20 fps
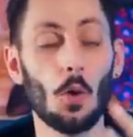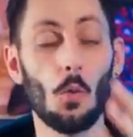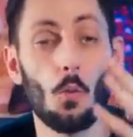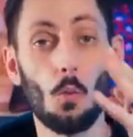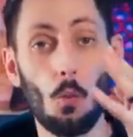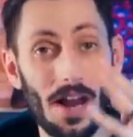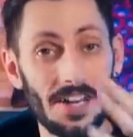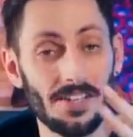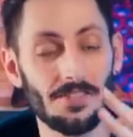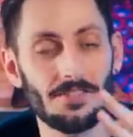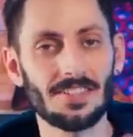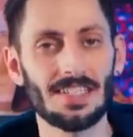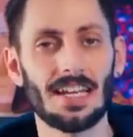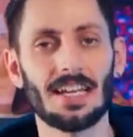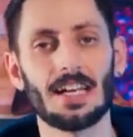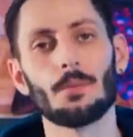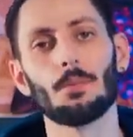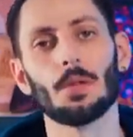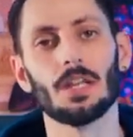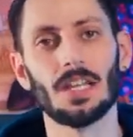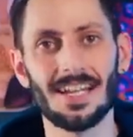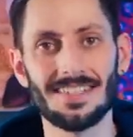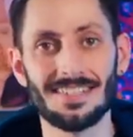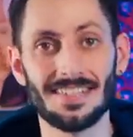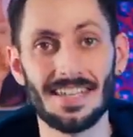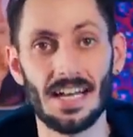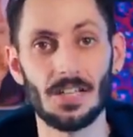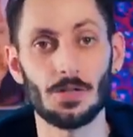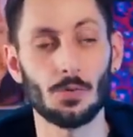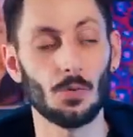when you're setting up a light
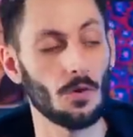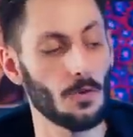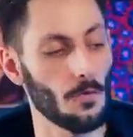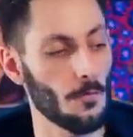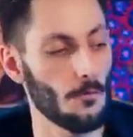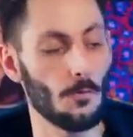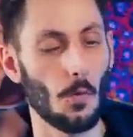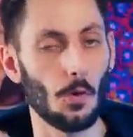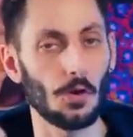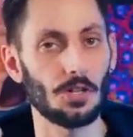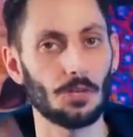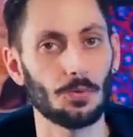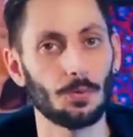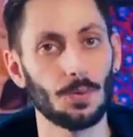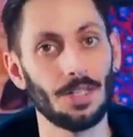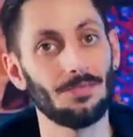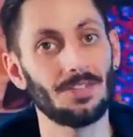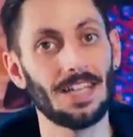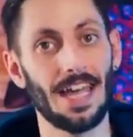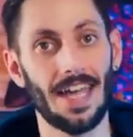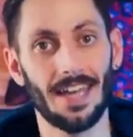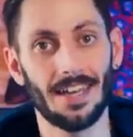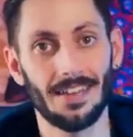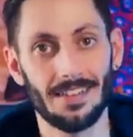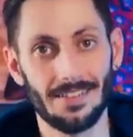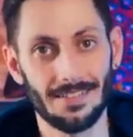schedule for your reef tank.